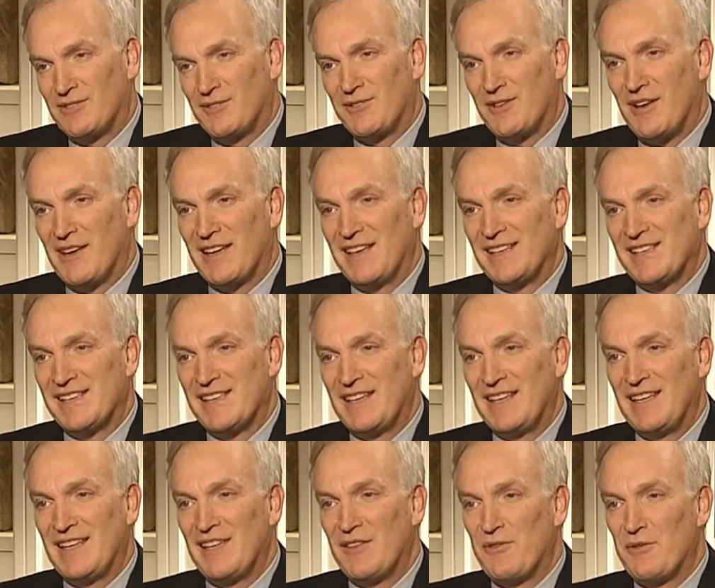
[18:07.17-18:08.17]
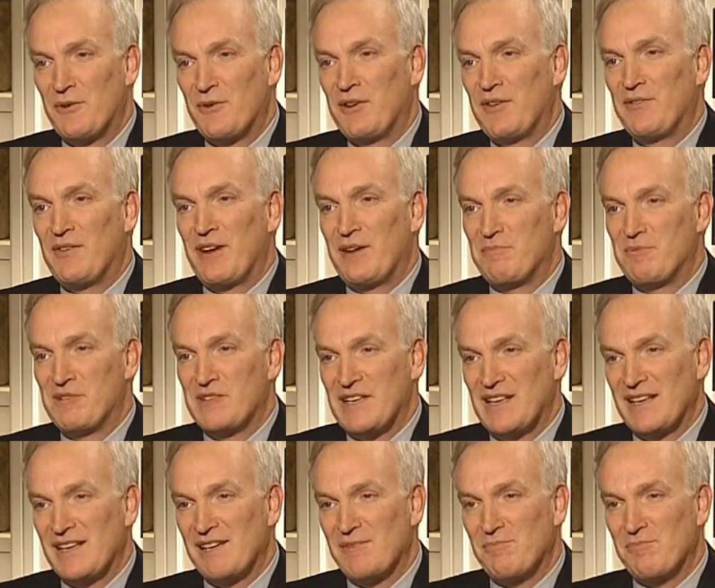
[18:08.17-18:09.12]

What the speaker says: You're talking a city that 35% of